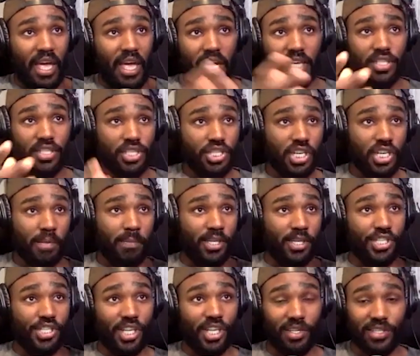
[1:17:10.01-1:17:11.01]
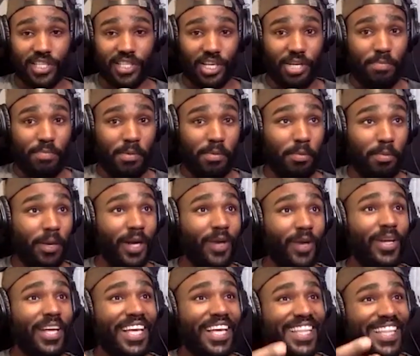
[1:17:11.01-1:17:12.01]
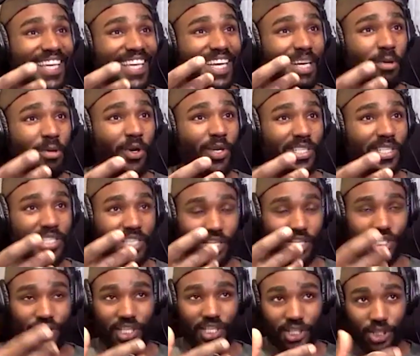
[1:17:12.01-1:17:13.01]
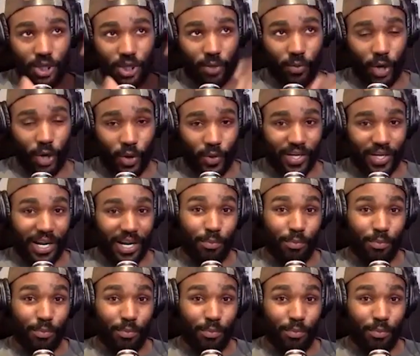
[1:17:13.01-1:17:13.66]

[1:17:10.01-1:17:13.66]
And just check my shit. I'll tell you people about the immigrant section. Let's grow it.